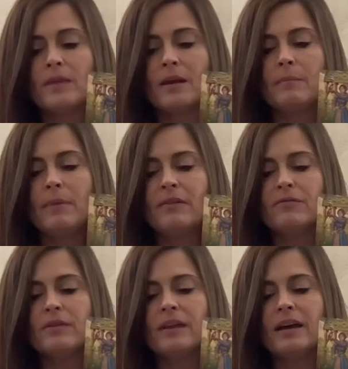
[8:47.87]
But
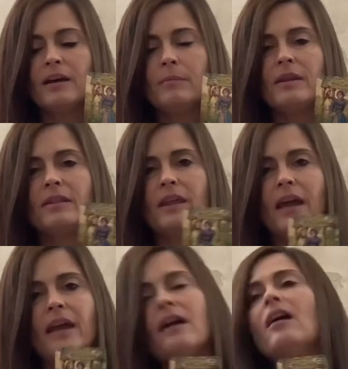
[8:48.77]
for them,
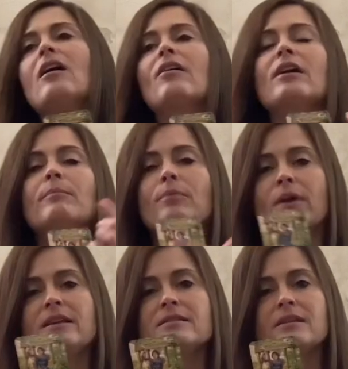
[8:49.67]
they are
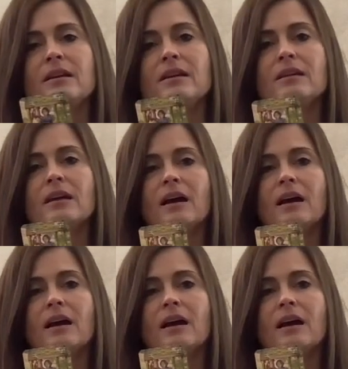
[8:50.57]
embracing,